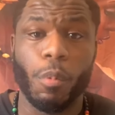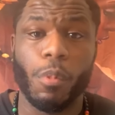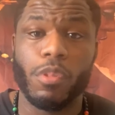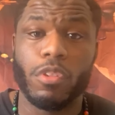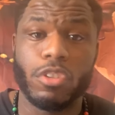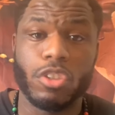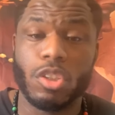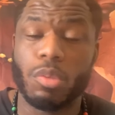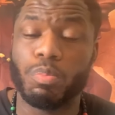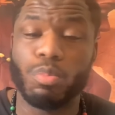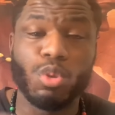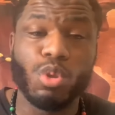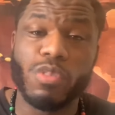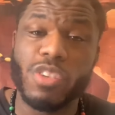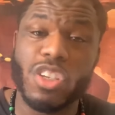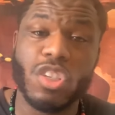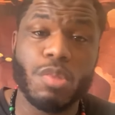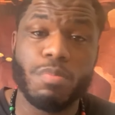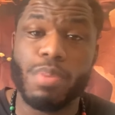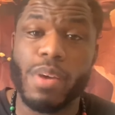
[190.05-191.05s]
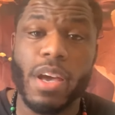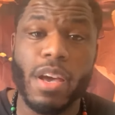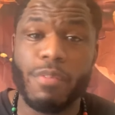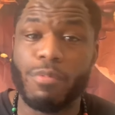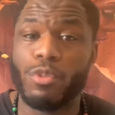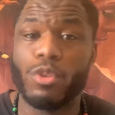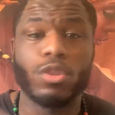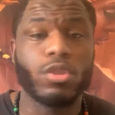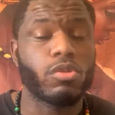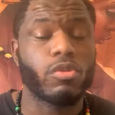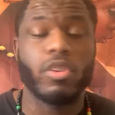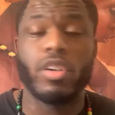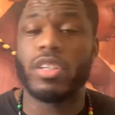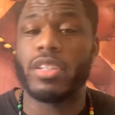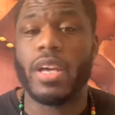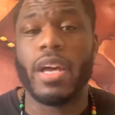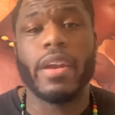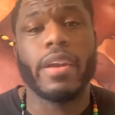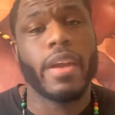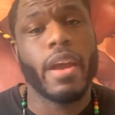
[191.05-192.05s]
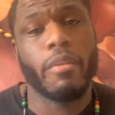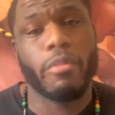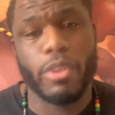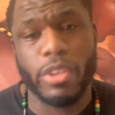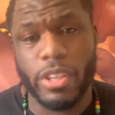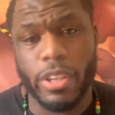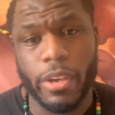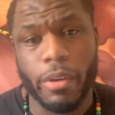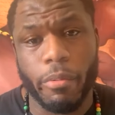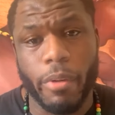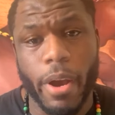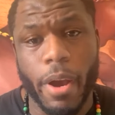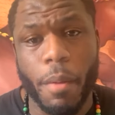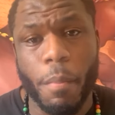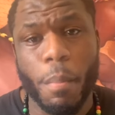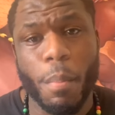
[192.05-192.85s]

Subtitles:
She proved that she paid for a screenshot and everything, right?